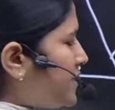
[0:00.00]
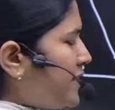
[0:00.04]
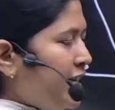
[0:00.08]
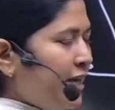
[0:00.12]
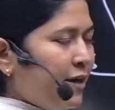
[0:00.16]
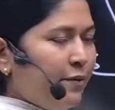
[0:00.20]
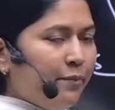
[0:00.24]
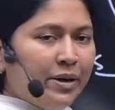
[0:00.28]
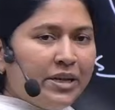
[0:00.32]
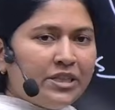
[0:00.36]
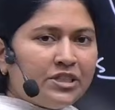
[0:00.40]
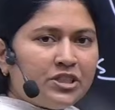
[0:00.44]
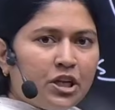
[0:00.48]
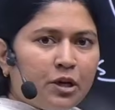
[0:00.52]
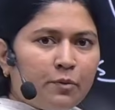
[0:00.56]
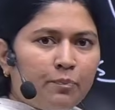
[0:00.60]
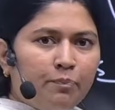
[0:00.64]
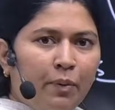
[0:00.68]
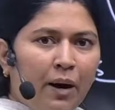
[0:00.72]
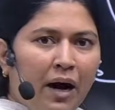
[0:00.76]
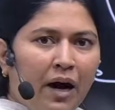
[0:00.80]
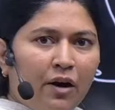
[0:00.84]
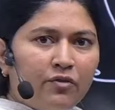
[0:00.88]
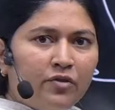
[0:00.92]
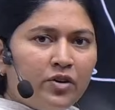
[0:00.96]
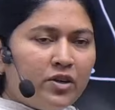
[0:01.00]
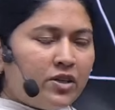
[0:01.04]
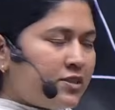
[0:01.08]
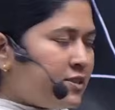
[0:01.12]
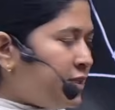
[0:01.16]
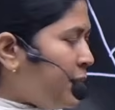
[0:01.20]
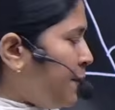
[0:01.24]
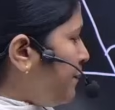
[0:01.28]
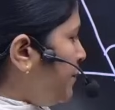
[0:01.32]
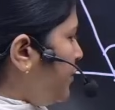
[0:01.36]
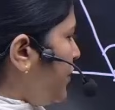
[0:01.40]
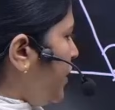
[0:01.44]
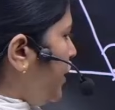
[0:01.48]
major powers
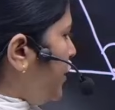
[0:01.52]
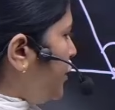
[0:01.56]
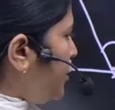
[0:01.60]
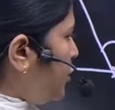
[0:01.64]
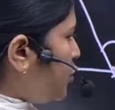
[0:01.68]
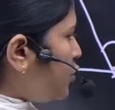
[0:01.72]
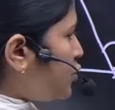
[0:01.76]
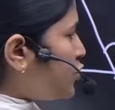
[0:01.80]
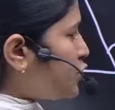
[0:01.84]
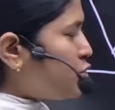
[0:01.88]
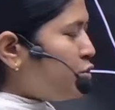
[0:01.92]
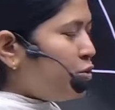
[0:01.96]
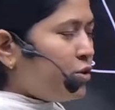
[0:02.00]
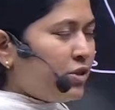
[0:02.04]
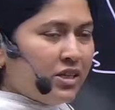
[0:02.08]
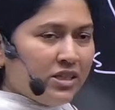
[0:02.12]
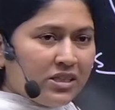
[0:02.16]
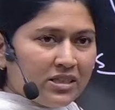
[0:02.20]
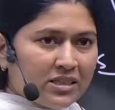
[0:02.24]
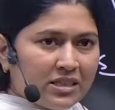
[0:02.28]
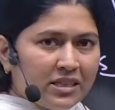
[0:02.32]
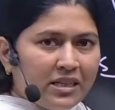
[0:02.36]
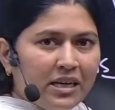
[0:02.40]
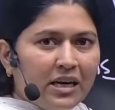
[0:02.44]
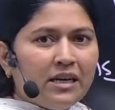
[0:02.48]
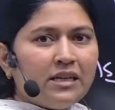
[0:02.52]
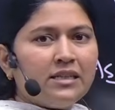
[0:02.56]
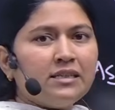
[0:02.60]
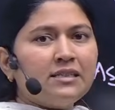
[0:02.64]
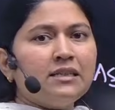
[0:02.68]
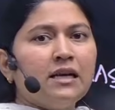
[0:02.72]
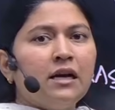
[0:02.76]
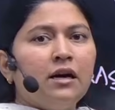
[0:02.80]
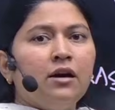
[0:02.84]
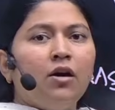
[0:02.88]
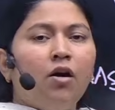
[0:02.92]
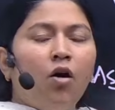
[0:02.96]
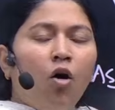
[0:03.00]
used to discuss
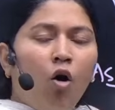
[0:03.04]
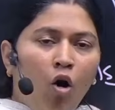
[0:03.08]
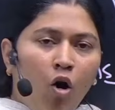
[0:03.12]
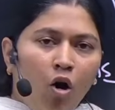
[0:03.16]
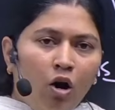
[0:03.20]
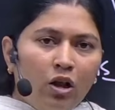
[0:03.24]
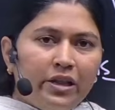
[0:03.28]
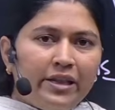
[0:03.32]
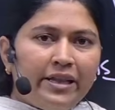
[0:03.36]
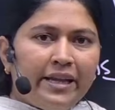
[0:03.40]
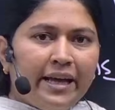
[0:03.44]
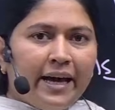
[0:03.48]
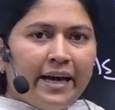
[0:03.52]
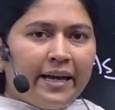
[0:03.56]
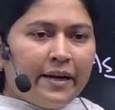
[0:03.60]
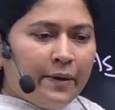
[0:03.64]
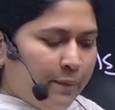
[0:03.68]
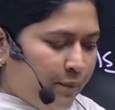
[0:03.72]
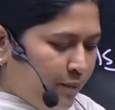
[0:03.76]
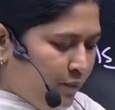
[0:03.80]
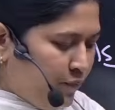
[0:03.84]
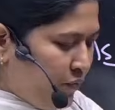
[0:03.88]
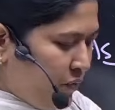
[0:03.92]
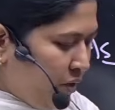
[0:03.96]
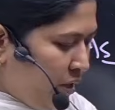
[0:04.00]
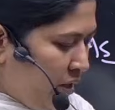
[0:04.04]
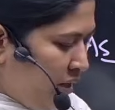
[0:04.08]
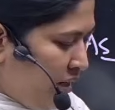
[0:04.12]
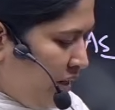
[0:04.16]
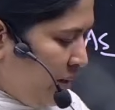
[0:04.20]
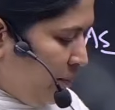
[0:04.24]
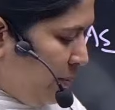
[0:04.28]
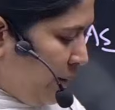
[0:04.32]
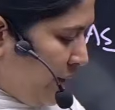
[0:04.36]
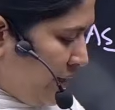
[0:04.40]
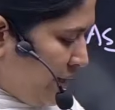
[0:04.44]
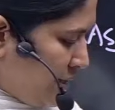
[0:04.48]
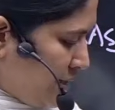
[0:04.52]
all their
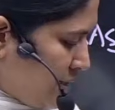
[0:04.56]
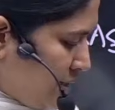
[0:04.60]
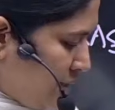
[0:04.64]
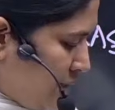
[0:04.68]
debates,